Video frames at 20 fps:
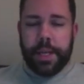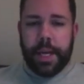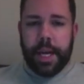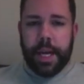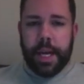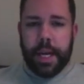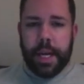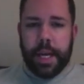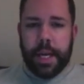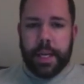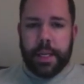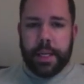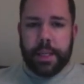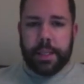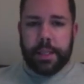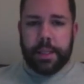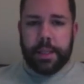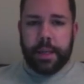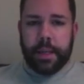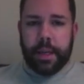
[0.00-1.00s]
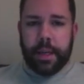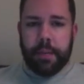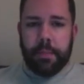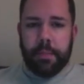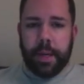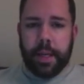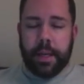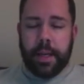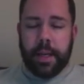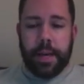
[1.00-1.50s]
And
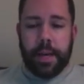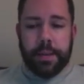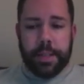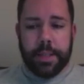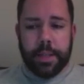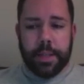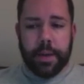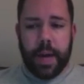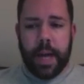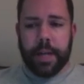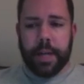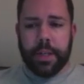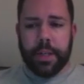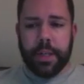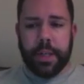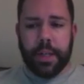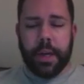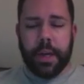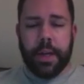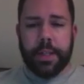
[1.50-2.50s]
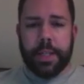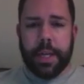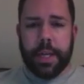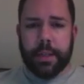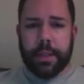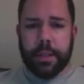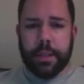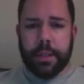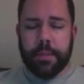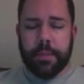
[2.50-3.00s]
my counselor actually
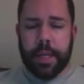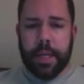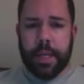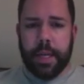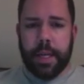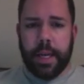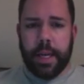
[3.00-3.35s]
contacted me,